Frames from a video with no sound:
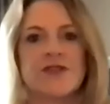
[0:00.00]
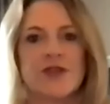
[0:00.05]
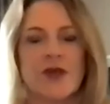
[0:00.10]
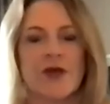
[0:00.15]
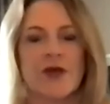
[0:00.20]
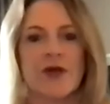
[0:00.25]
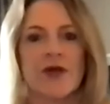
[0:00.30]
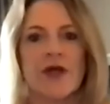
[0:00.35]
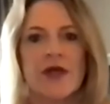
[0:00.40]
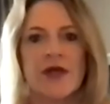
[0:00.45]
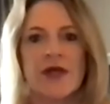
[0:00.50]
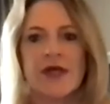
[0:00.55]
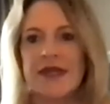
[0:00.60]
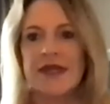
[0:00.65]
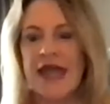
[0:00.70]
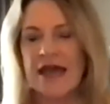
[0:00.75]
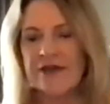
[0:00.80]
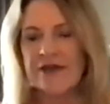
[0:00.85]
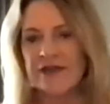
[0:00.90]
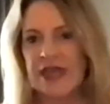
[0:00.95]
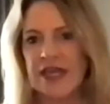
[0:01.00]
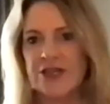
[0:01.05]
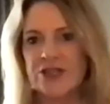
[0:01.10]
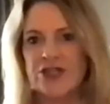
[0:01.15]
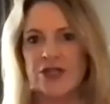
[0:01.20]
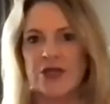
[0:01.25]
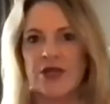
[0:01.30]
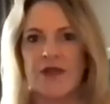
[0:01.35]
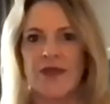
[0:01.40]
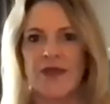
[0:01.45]
their
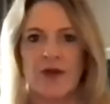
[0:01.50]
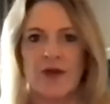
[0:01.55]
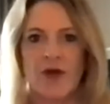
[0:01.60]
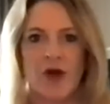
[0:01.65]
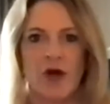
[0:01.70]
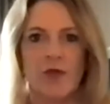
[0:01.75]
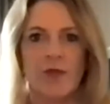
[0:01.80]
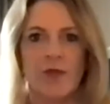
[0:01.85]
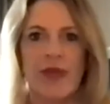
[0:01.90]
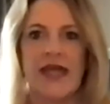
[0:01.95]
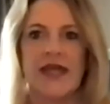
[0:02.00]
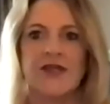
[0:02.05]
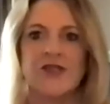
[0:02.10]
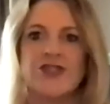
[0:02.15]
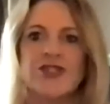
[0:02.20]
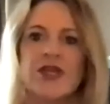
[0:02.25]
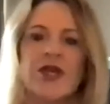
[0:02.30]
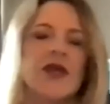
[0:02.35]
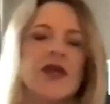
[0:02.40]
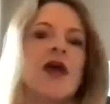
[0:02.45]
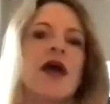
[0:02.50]
navigation and their homepage,